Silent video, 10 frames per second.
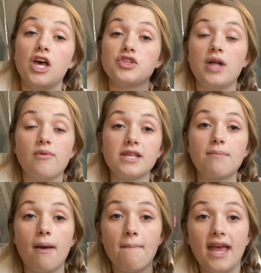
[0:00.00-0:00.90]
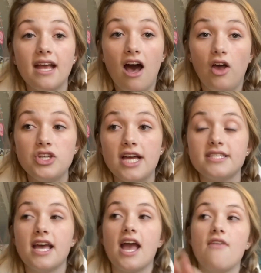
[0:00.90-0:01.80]
So that was like my main college
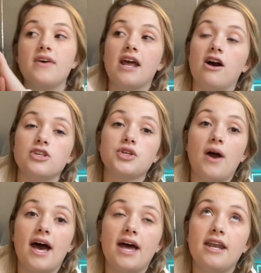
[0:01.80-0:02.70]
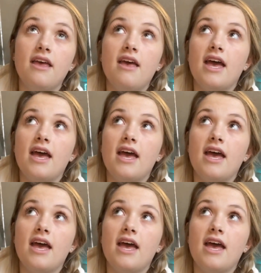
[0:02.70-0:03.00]
essay. And then I also had